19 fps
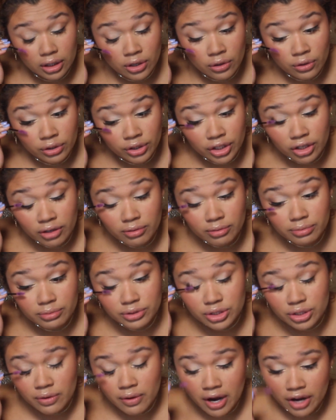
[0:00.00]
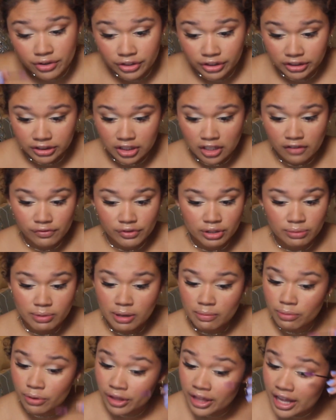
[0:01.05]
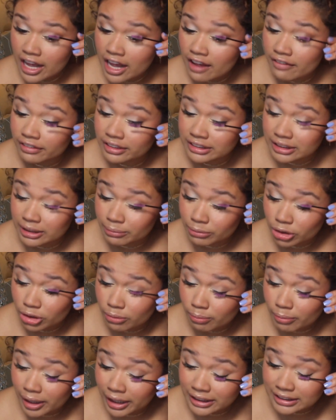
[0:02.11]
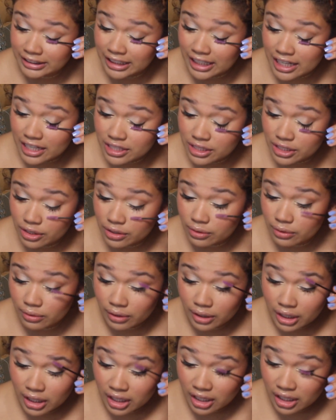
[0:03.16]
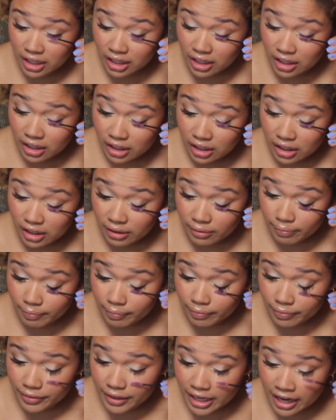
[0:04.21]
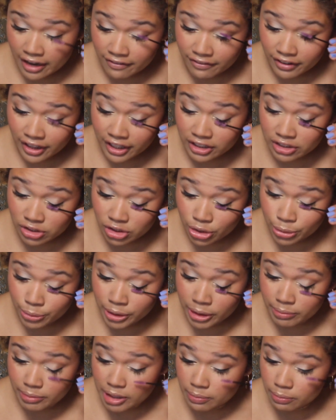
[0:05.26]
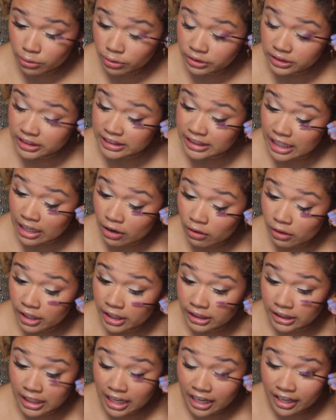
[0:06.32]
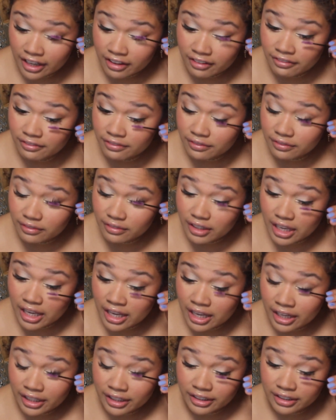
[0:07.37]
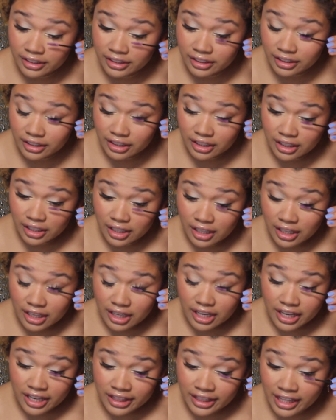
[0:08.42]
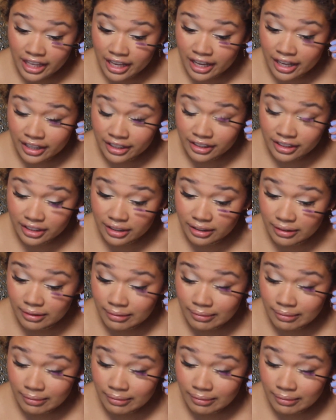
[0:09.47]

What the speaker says: you need to surround yourself with people that have a similar mindset as you. I feel like too many people settle in life and in the end